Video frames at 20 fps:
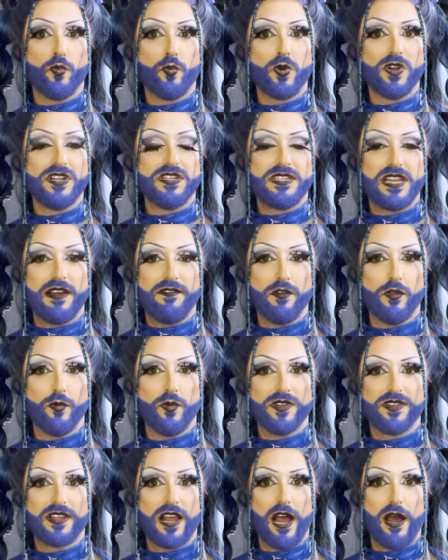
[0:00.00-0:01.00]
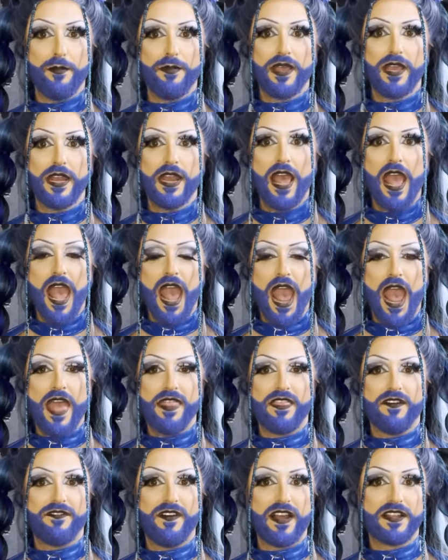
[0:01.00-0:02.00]
word devil was coming,
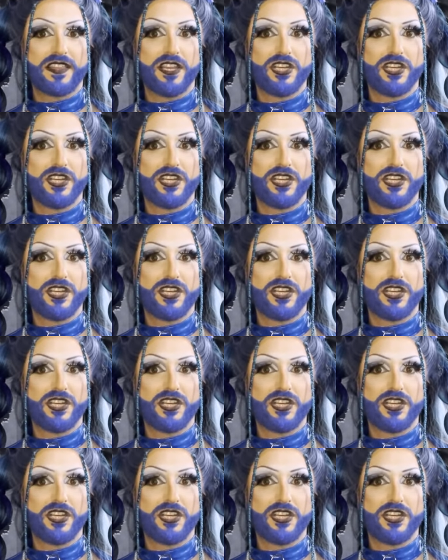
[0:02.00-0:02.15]
and the fact